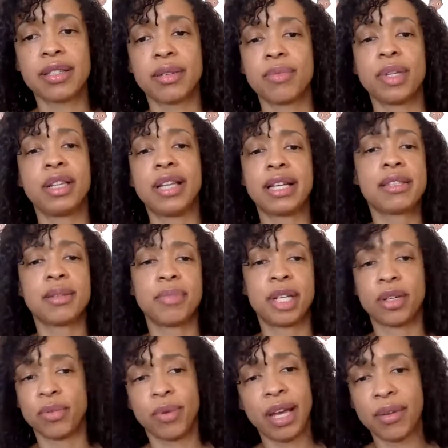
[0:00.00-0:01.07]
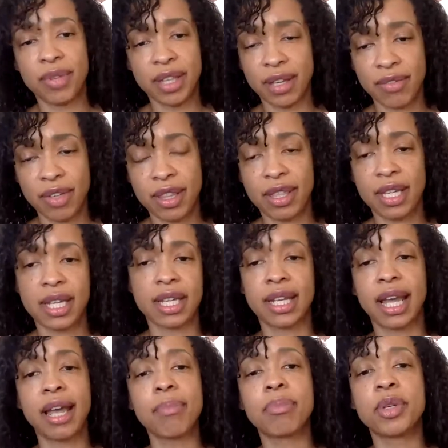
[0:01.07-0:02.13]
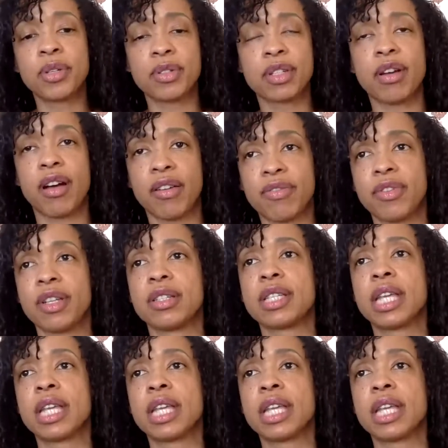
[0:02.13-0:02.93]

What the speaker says: and we let them get away with everything, and that builds confidence.